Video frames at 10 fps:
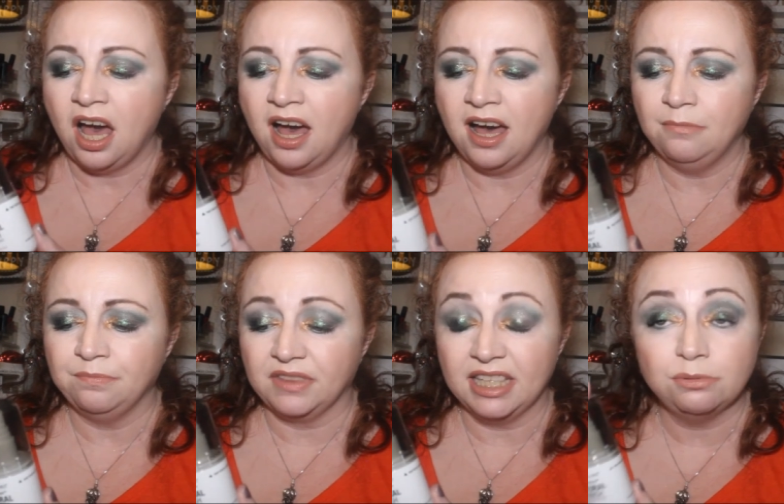
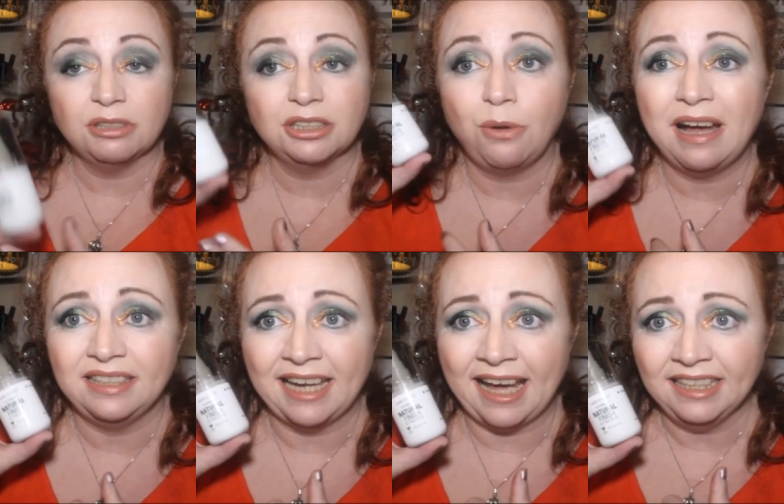Um, this one's
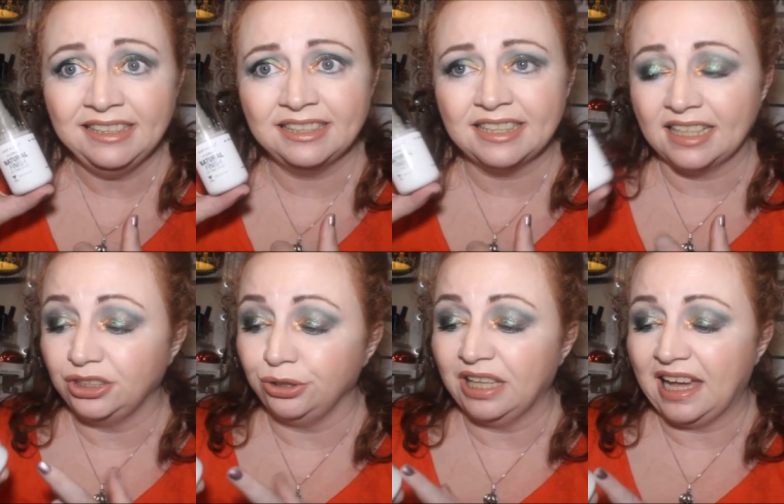quite nice, I
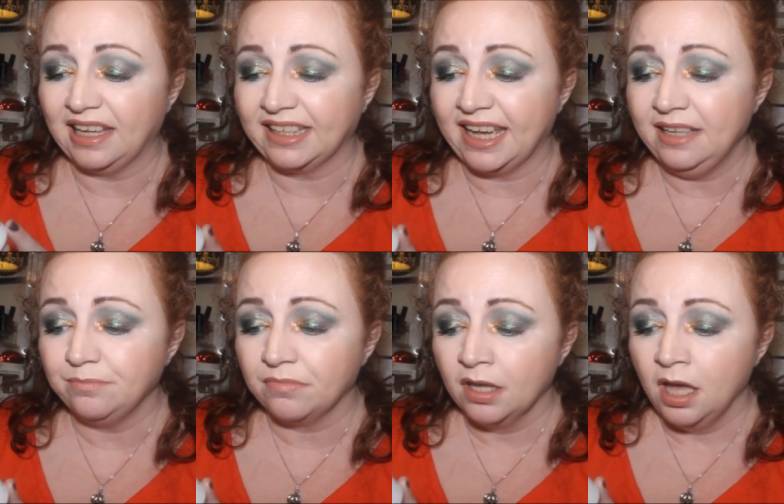do like it.